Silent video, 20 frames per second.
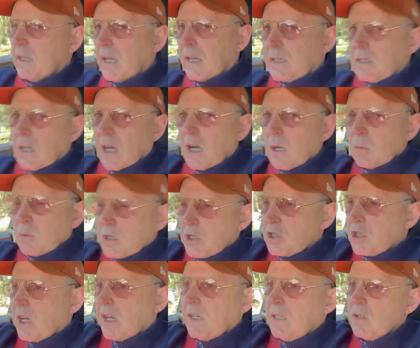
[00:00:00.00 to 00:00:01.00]
that I would
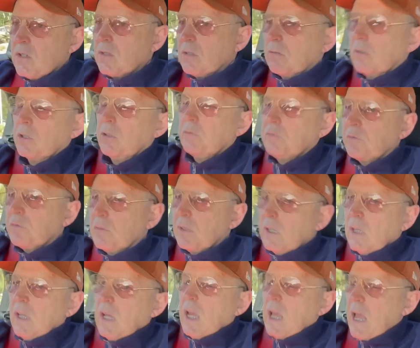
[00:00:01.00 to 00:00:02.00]
change the roof,
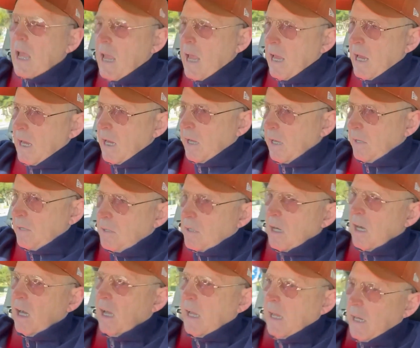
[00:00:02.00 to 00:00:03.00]
and
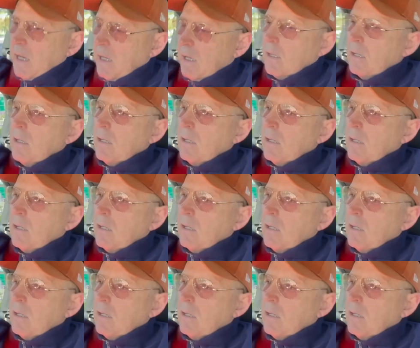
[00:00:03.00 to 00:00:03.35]
I